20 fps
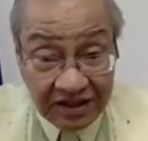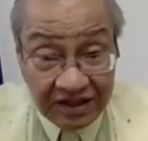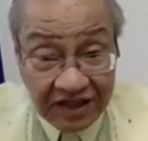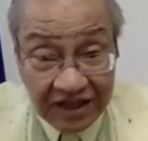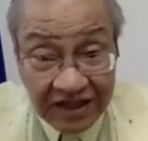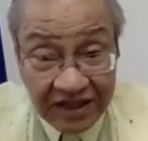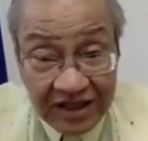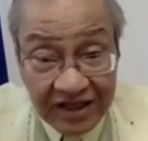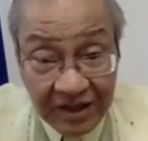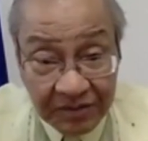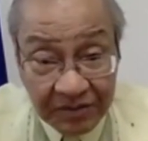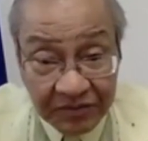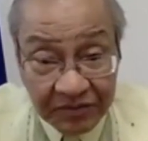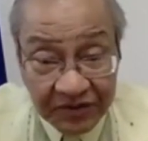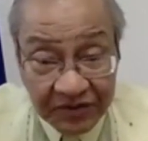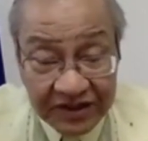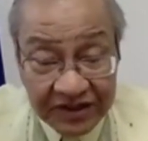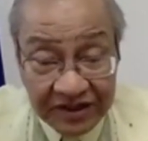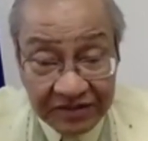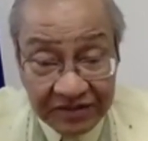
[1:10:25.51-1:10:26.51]
kidnapped
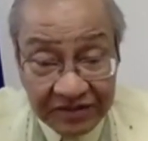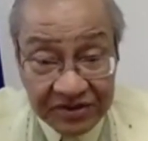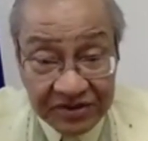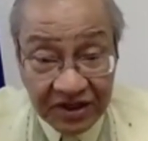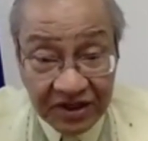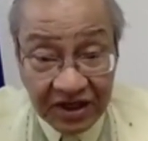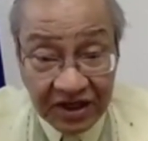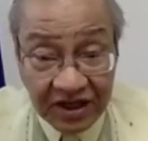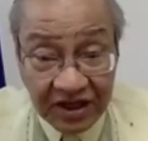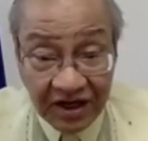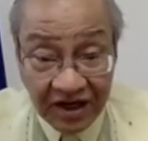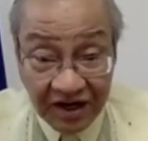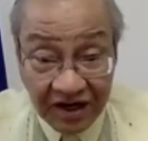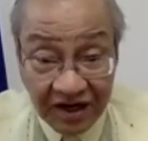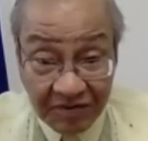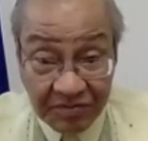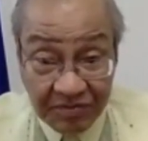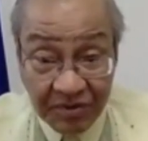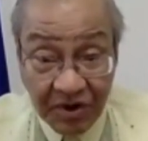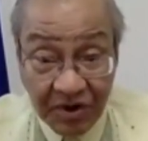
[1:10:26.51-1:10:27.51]
victims are
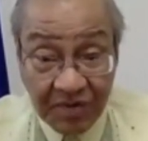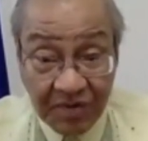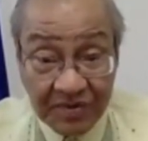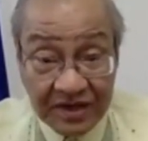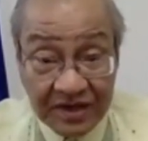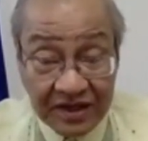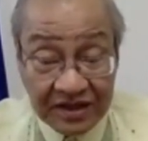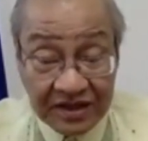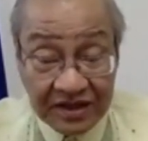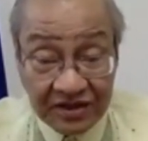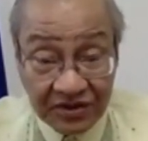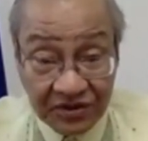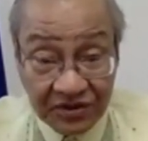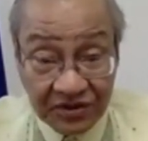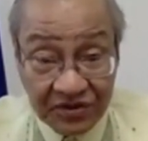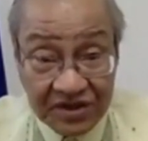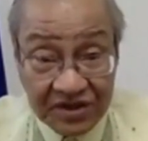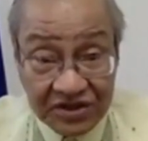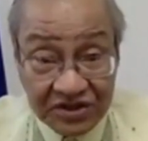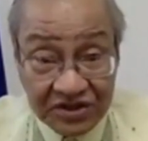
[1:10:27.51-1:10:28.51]
prominent or
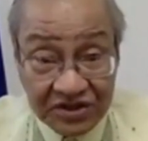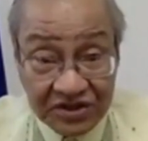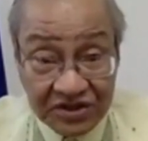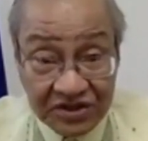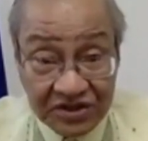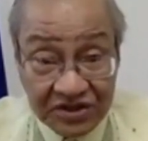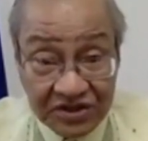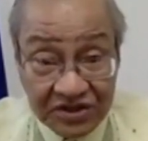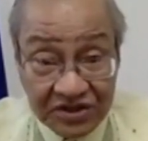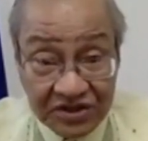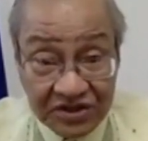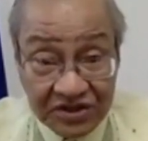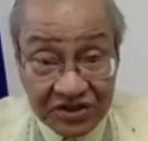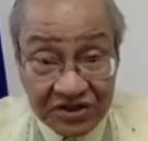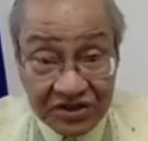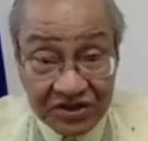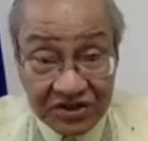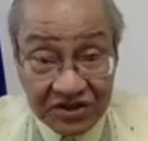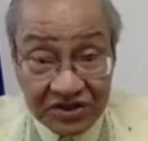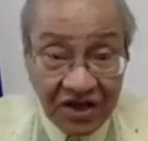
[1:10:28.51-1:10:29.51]
rich Chinese